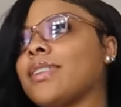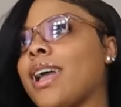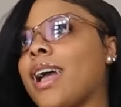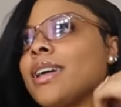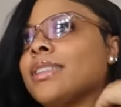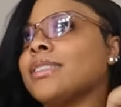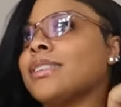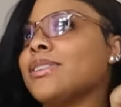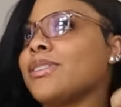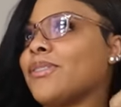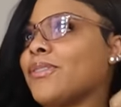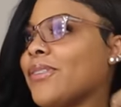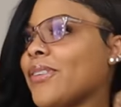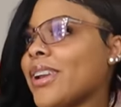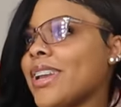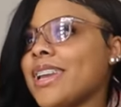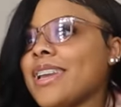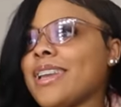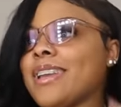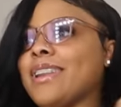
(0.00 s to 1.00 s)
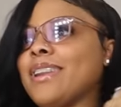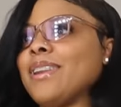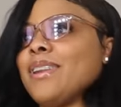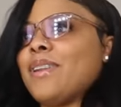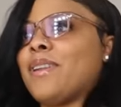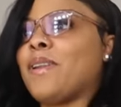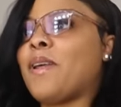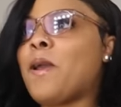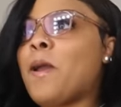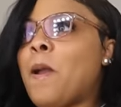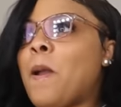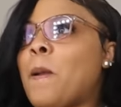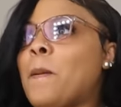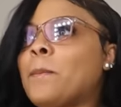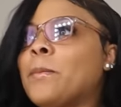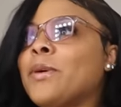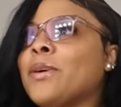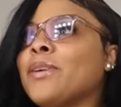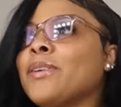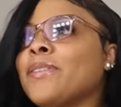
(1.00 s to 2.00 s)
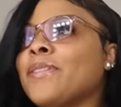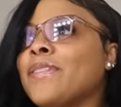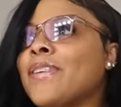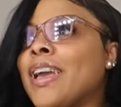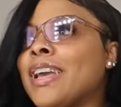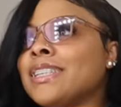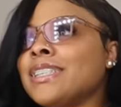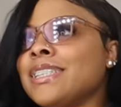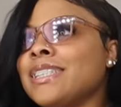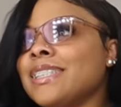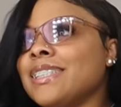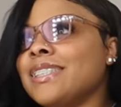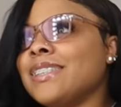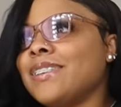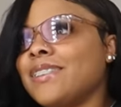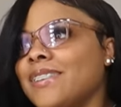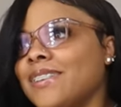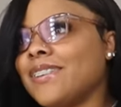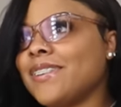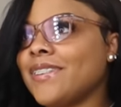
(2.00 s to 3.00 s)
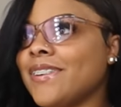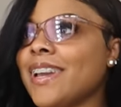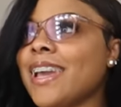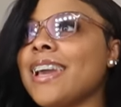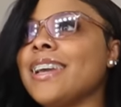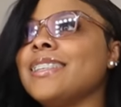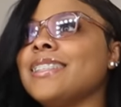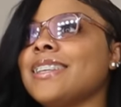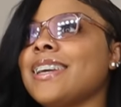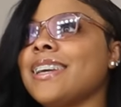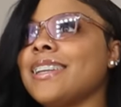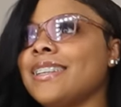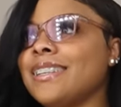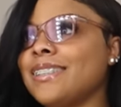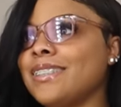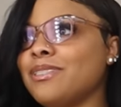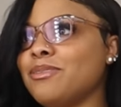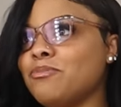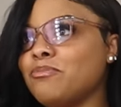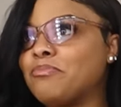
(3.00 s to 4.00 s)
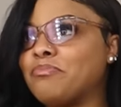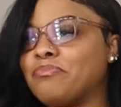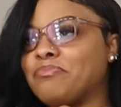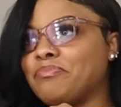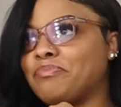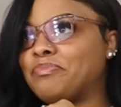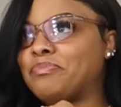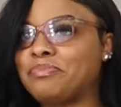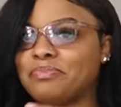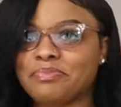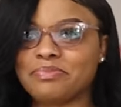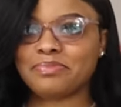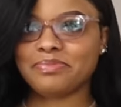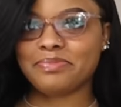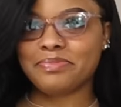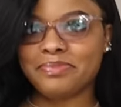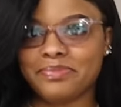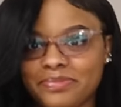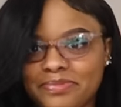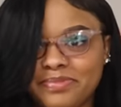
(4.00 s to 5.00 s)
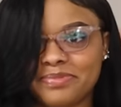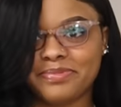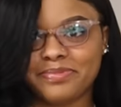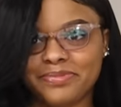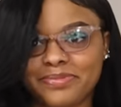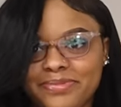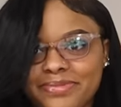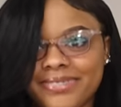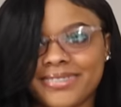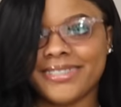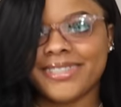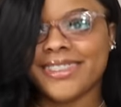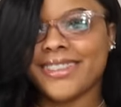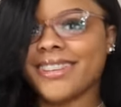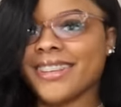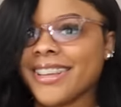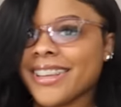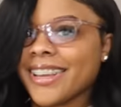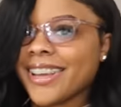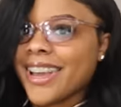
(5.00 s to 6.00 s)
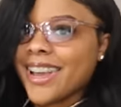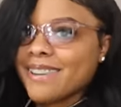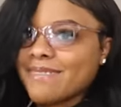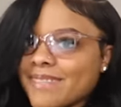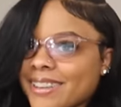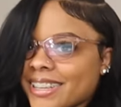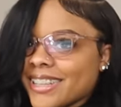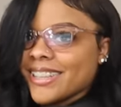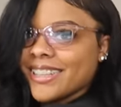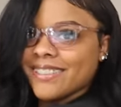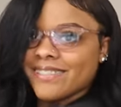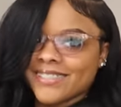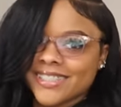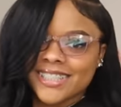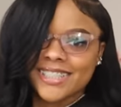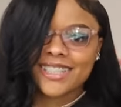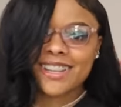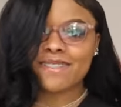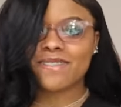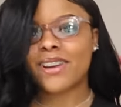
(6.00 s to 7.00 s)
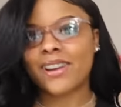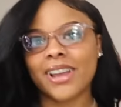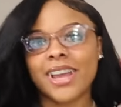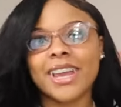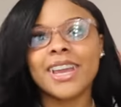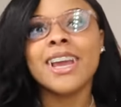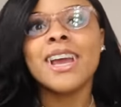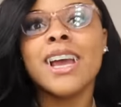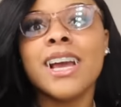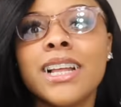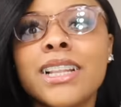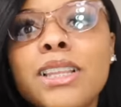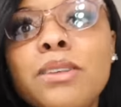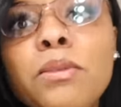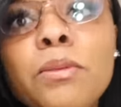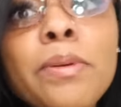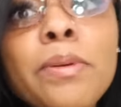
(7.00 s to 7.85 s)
I look freaking professional. Okay, Jada. How am I, what's this giving? Okay, let me